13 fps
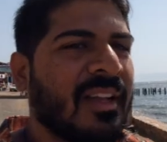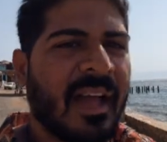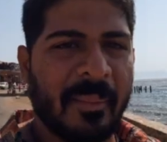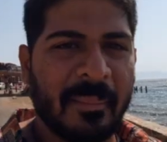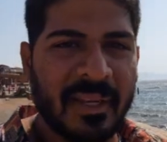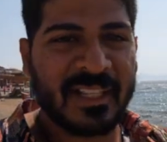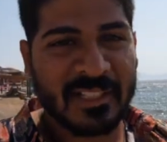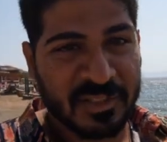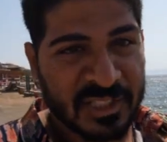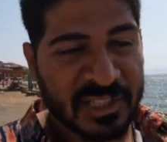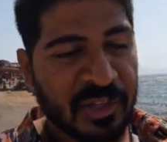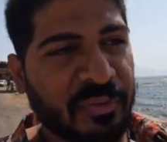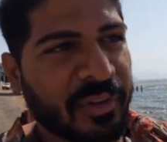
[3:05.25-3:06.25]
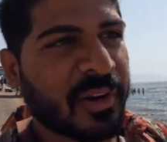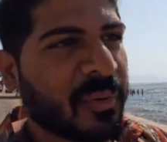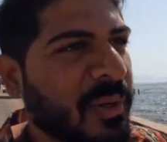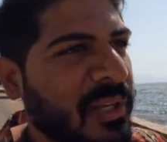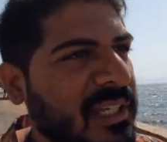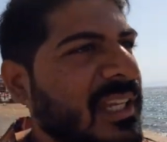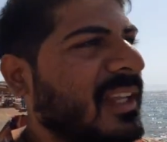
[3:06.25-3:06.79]
I mean, it's still very
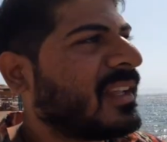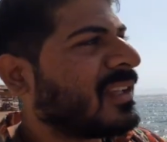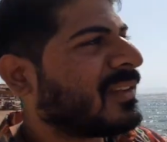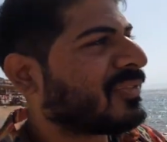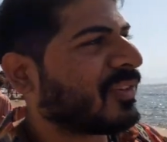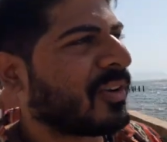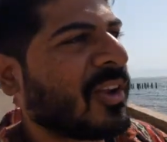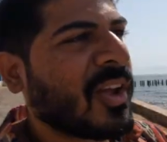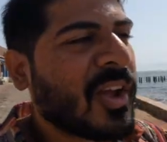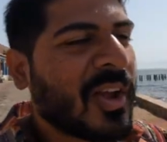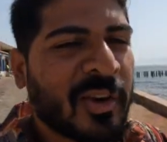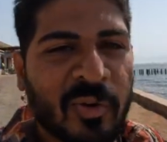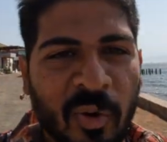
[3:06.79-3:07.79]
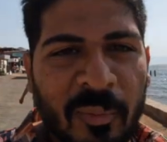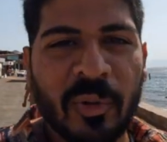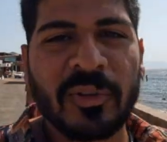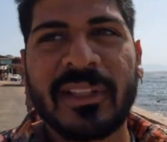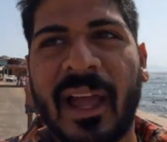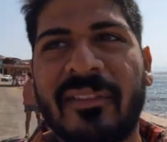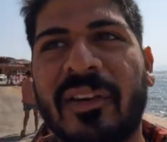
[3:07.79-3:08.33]
windy for normal
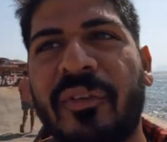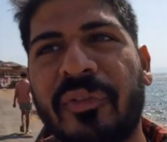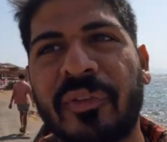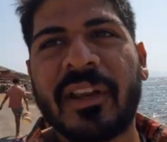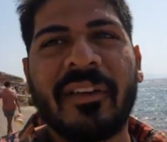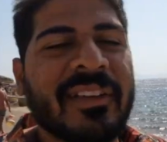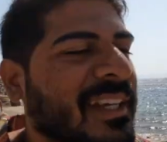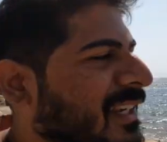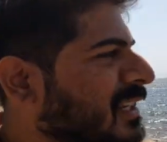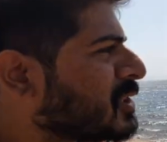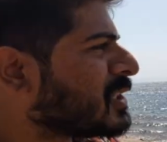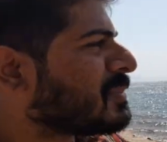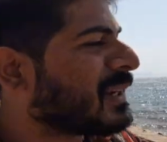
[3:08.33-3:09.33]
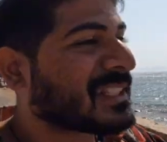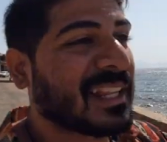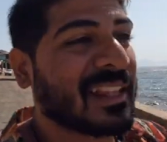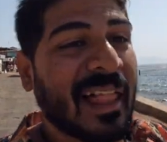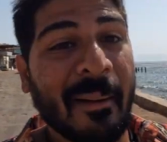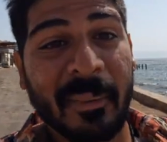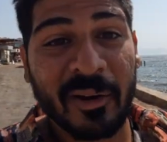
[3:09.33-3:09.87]
diving or free diving conditions, but it's a
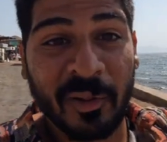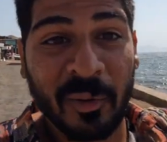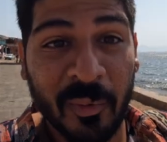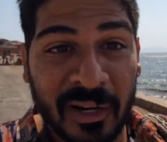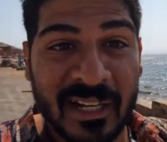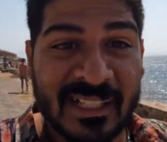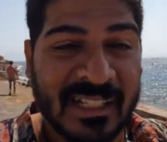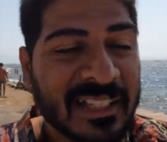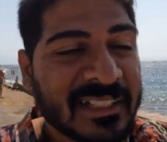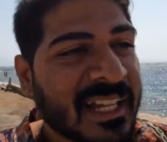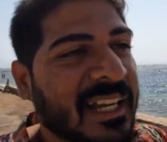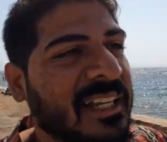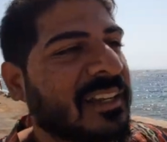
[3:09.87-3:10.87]
lot better than what it is outside of